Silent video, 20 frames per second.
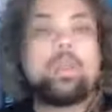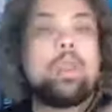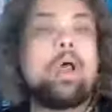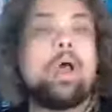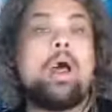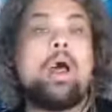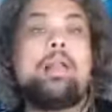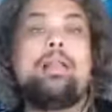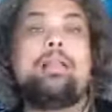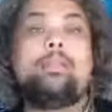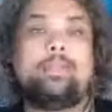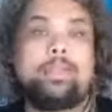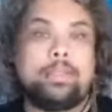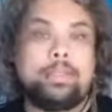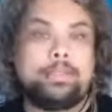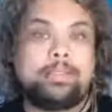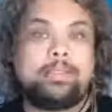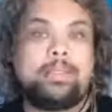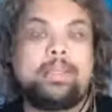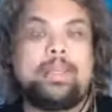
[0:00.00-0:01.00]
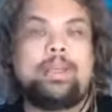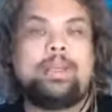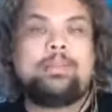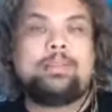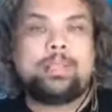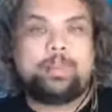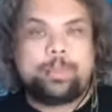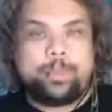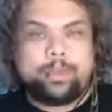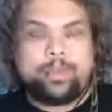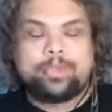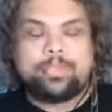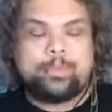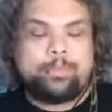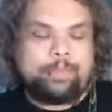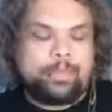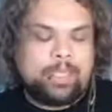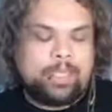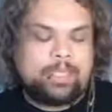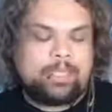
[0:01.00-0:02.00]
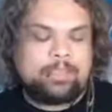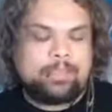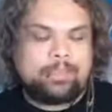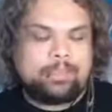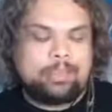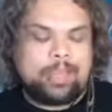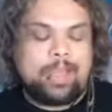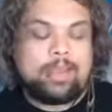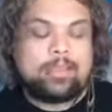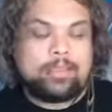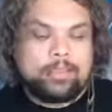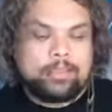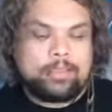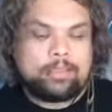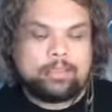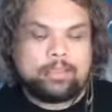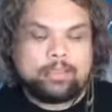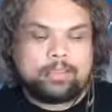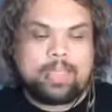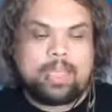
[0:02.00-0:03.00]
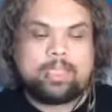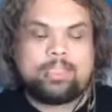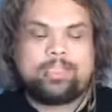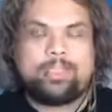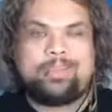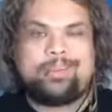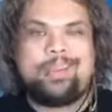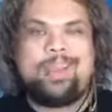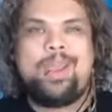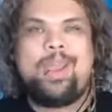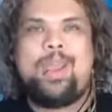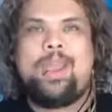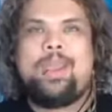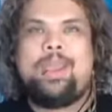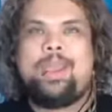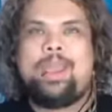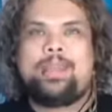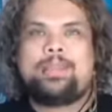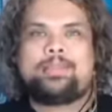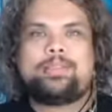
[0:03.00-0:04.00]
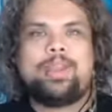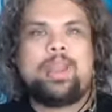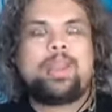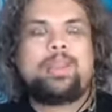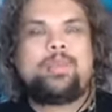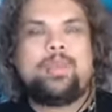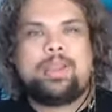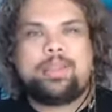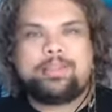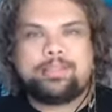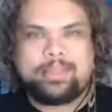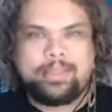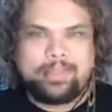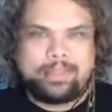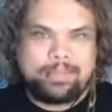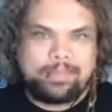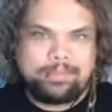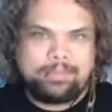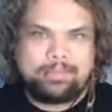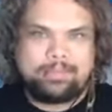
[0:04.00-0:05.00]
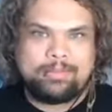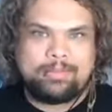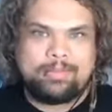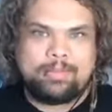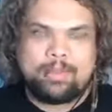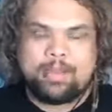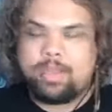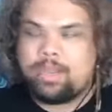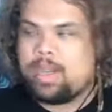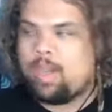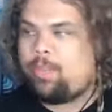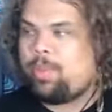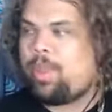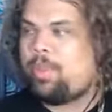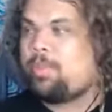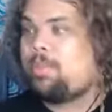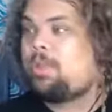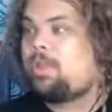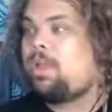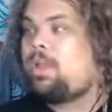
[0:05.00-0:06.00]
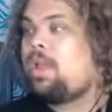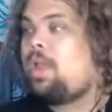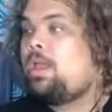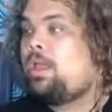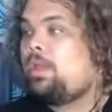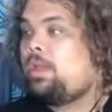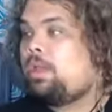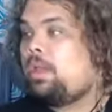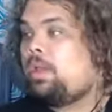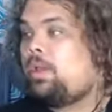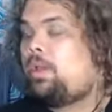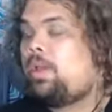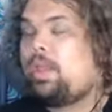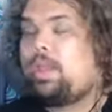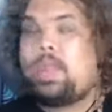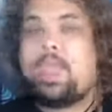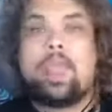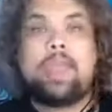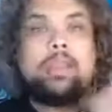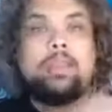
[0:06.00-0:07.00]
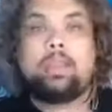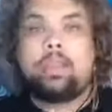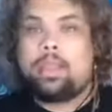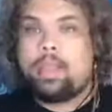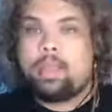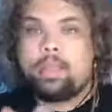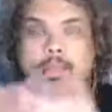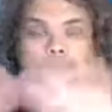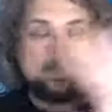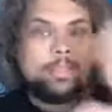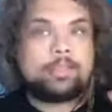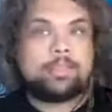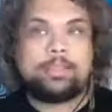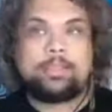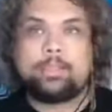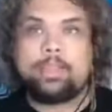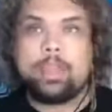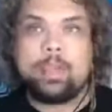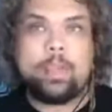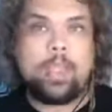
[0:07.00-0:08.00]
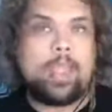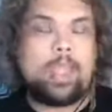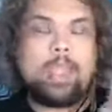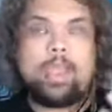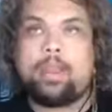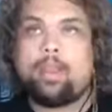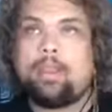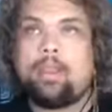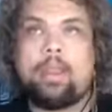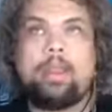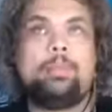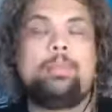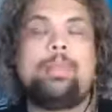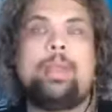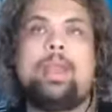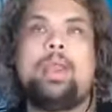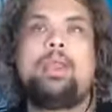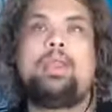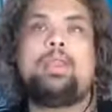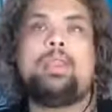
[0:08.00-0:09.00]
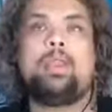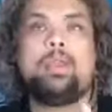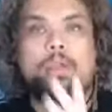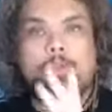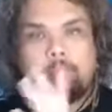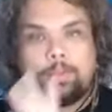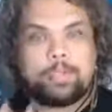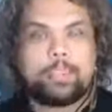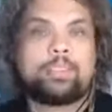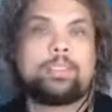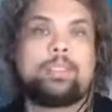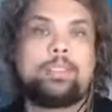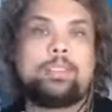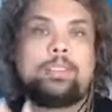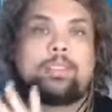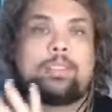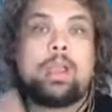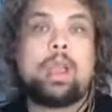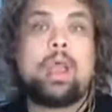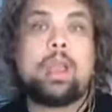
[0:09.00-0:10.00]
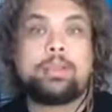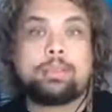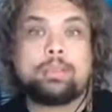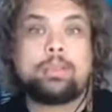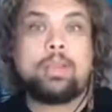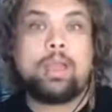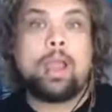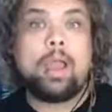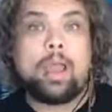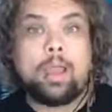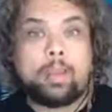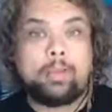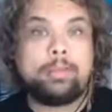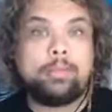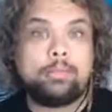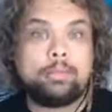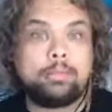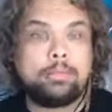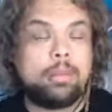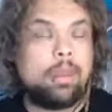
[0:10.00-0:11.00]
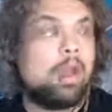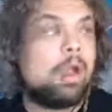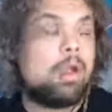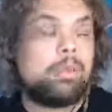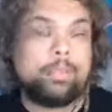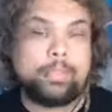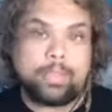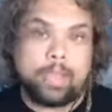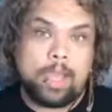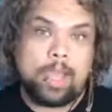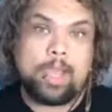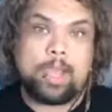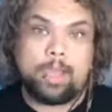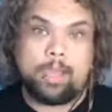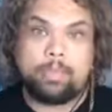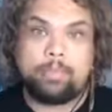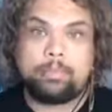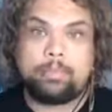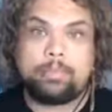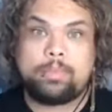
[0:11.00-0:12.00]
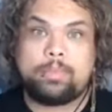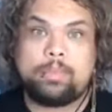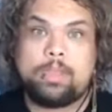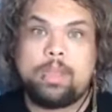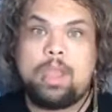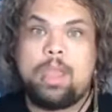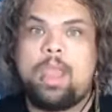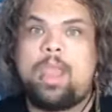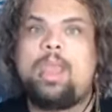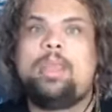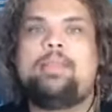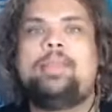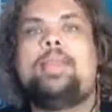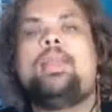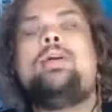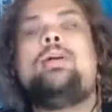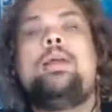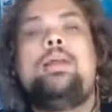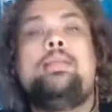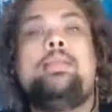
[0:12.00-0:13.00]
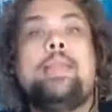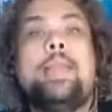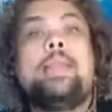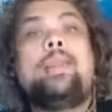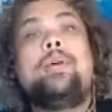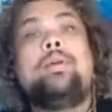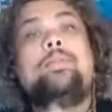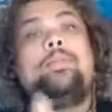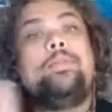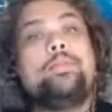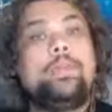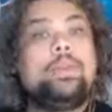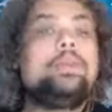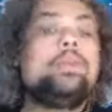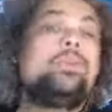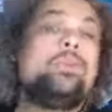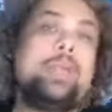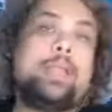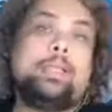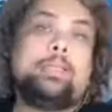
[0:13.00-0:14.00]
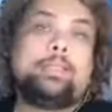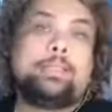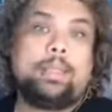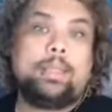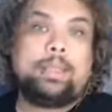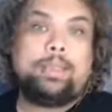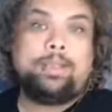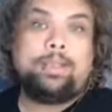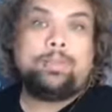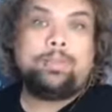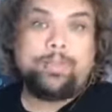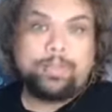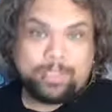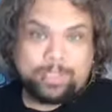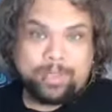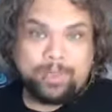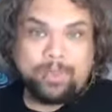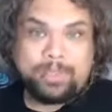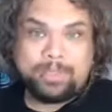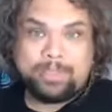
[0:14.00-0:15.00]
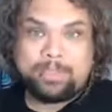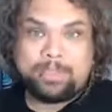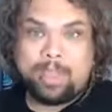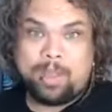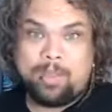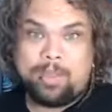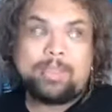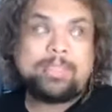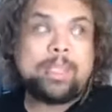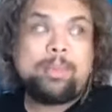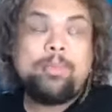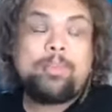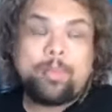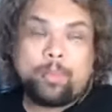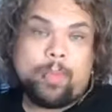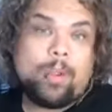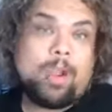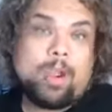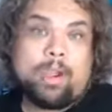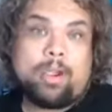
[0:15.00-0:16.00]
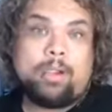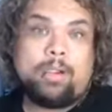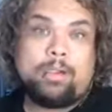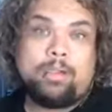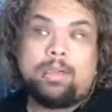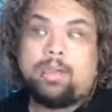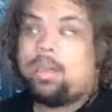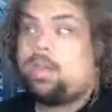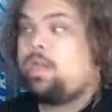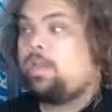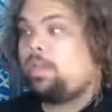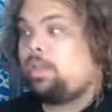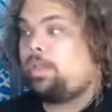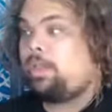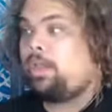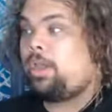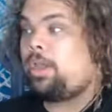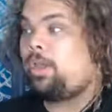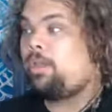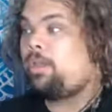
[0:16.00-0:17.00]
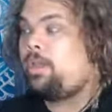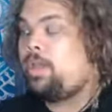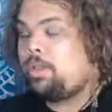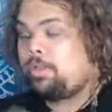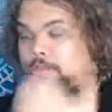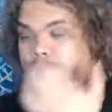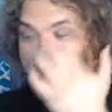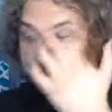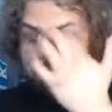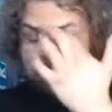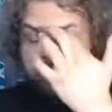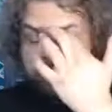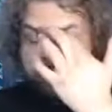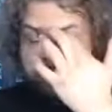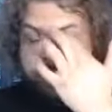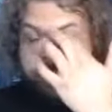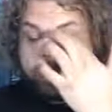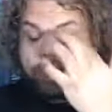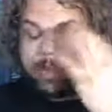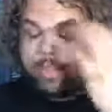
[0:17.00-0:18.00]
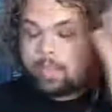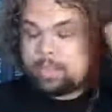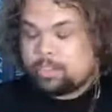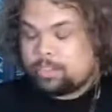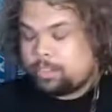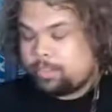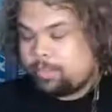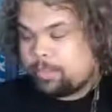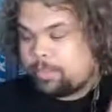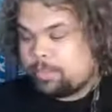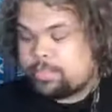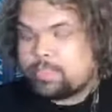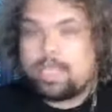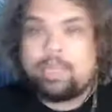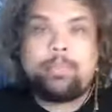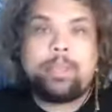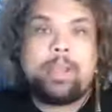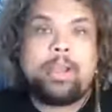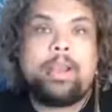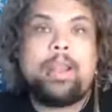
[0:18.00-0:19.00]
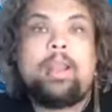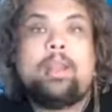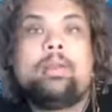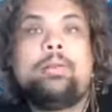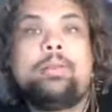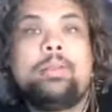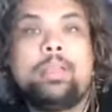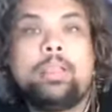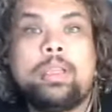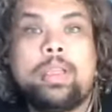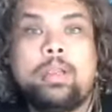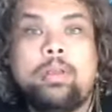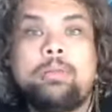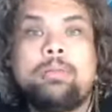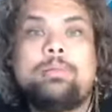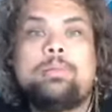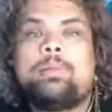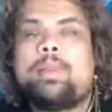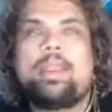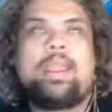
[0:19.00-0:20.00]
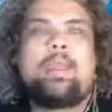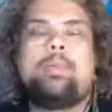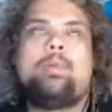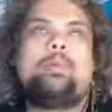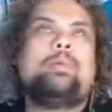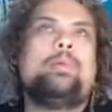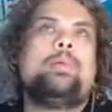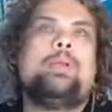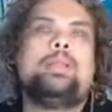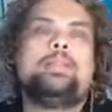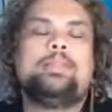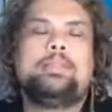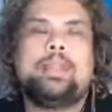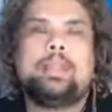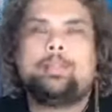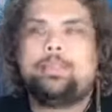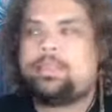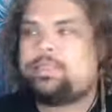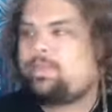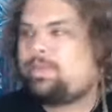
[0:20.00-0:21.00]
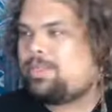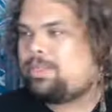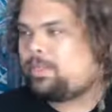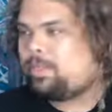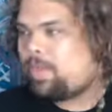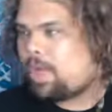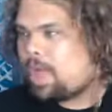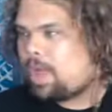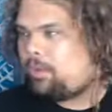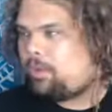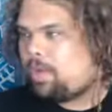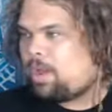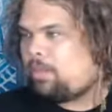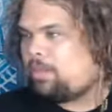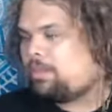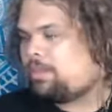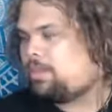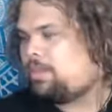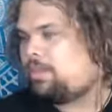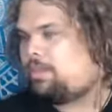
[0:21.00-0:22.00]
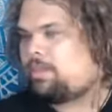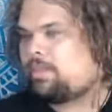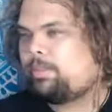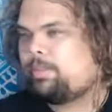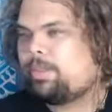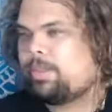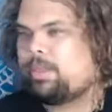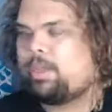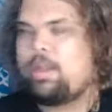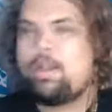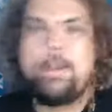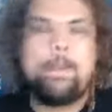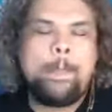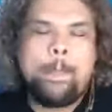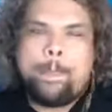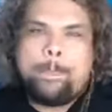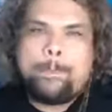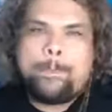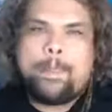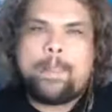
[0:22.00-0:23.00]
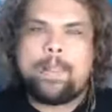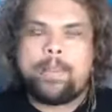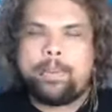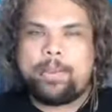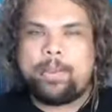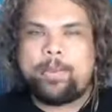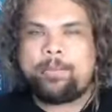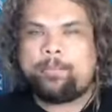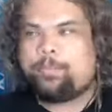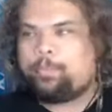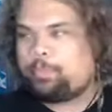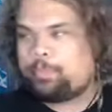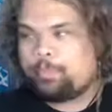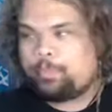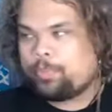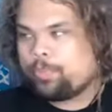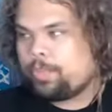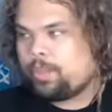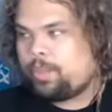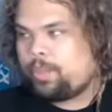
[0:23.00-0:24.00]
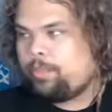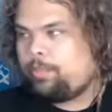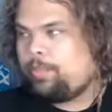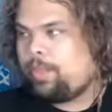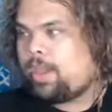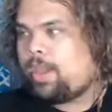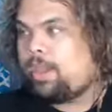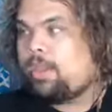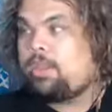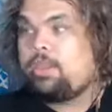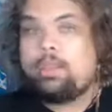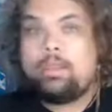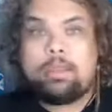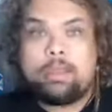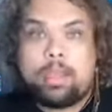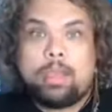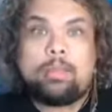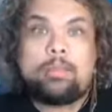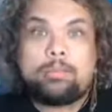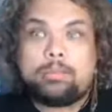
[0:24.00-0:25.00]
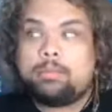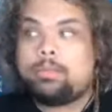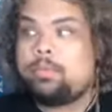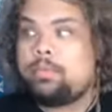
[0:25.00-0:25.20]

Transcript: all of these, you know, spirits and beings and entities and such, and it's not crazy. You know, people, you know, again, and this is no hate at all, but, you know, Christians talk to God all the time, and they don't feel crazy for doing so. And some of them are, you know, that old man that should be dead by now, you know, I can't remember what his name is. What is it? Pat Robertson or something. I don't know. But, you know,